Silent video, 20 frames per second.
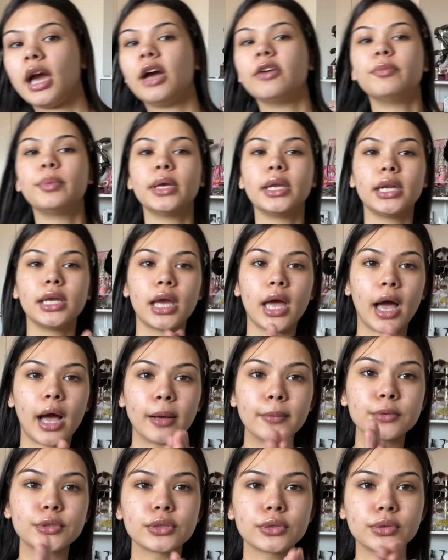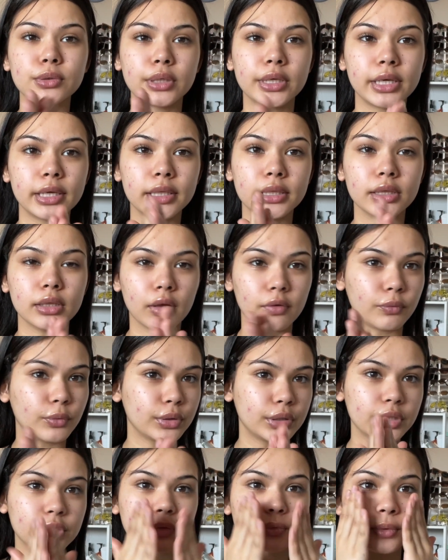I've been absolutely in love with
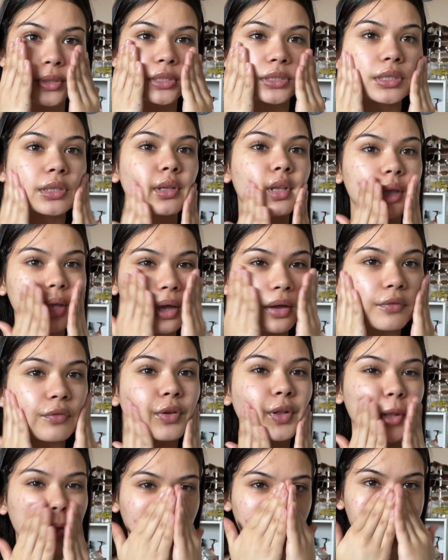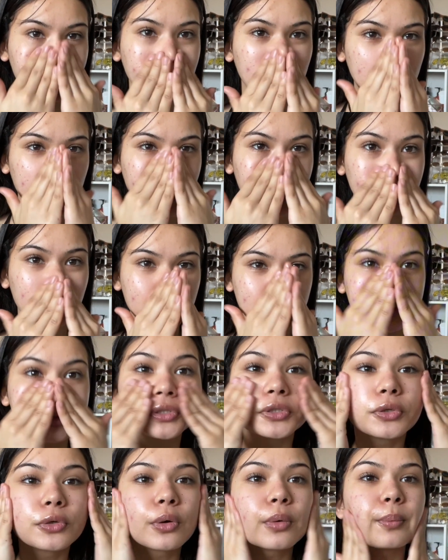this recently. I feel like it really helps
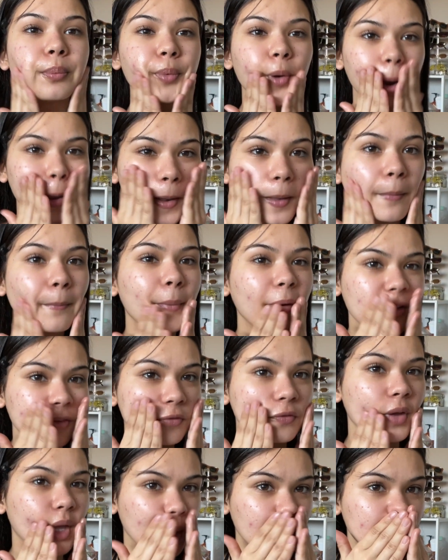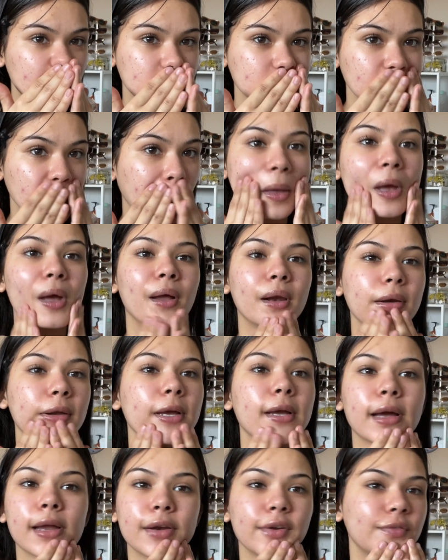to brighten my face and
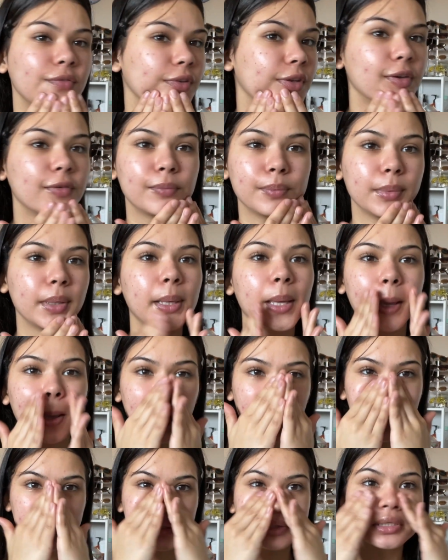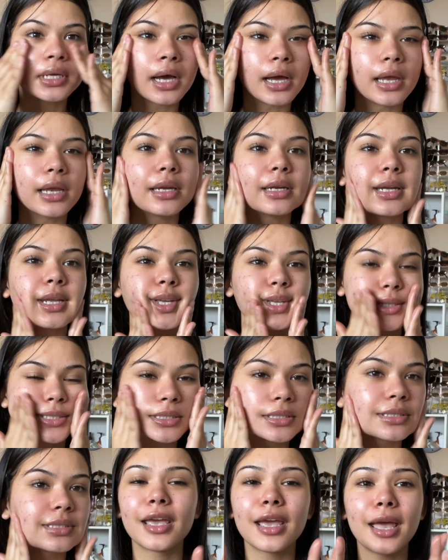kind of give me
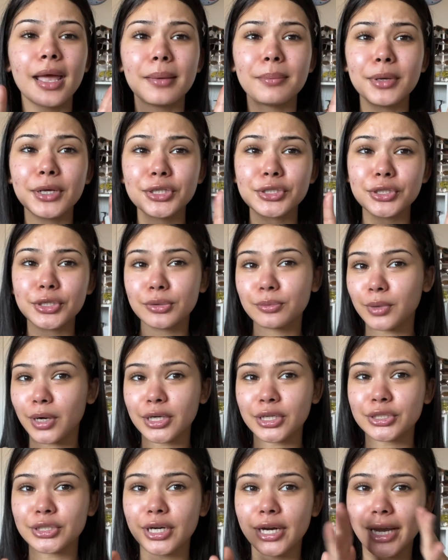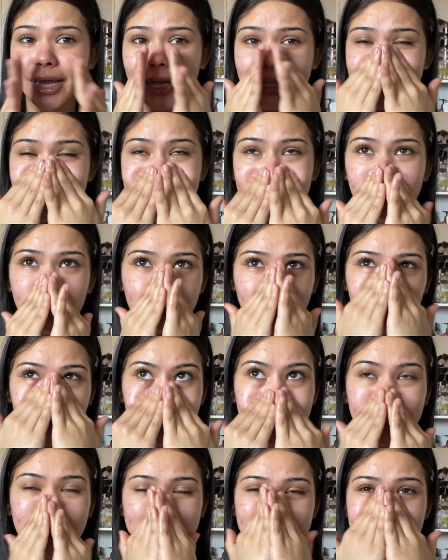tightness. And make sure you wash your hands before
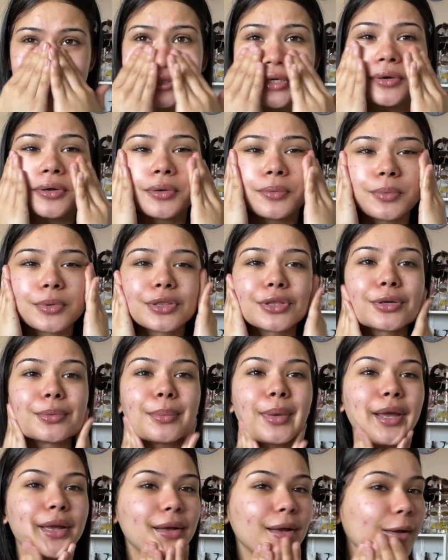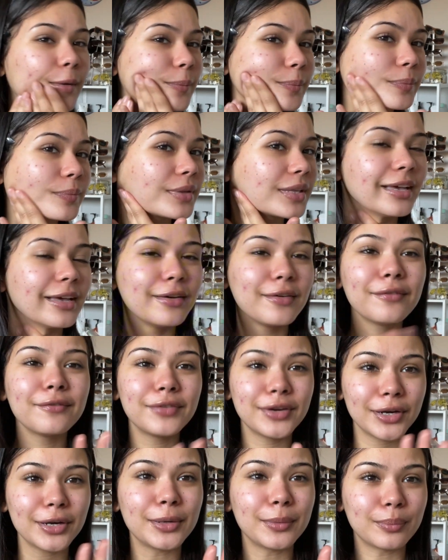getting started with your makeup.
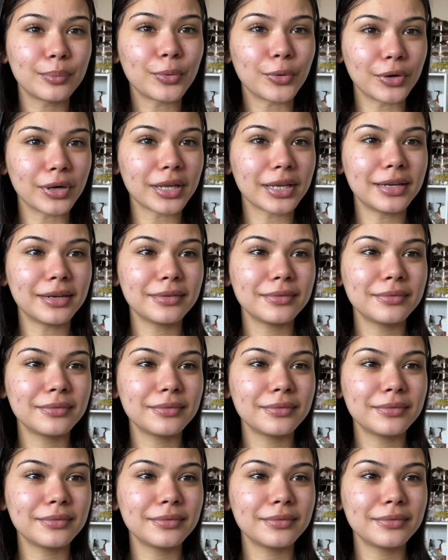Very important.